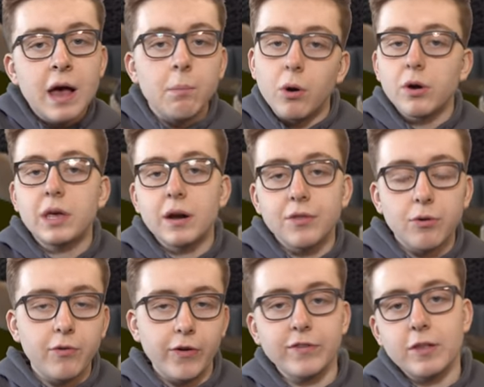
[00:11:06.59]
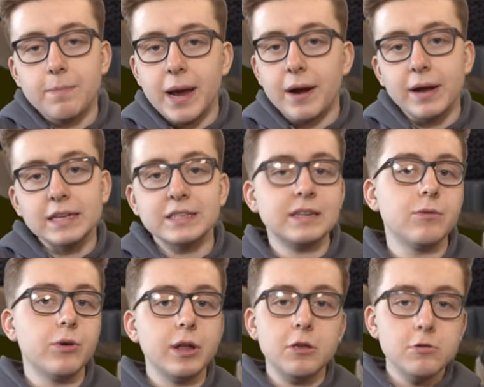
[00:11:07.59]
Market on the reflective pair isn't
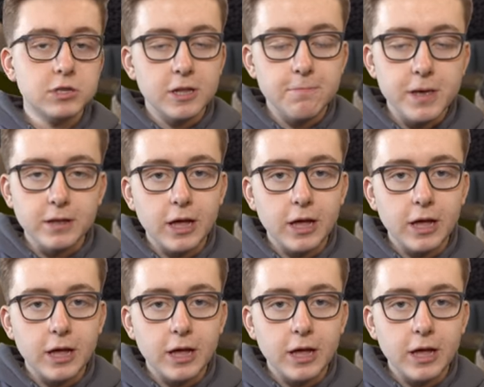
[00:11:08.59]
what it used to be.